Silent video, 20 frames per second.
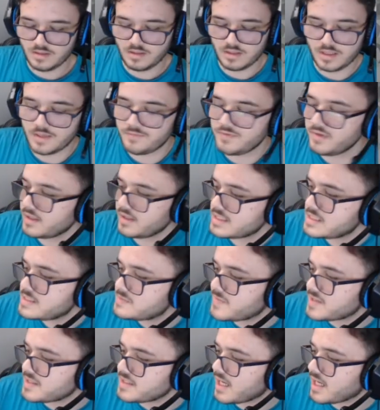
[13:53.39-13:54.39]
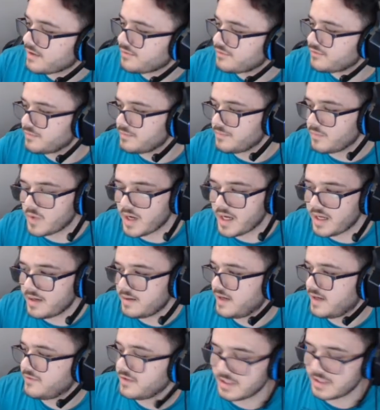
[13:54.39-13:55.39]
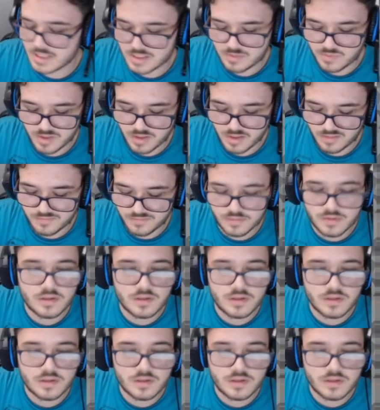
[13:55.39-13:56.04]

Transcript: I feel like it's Spadef, right? I feel like it's Spadef.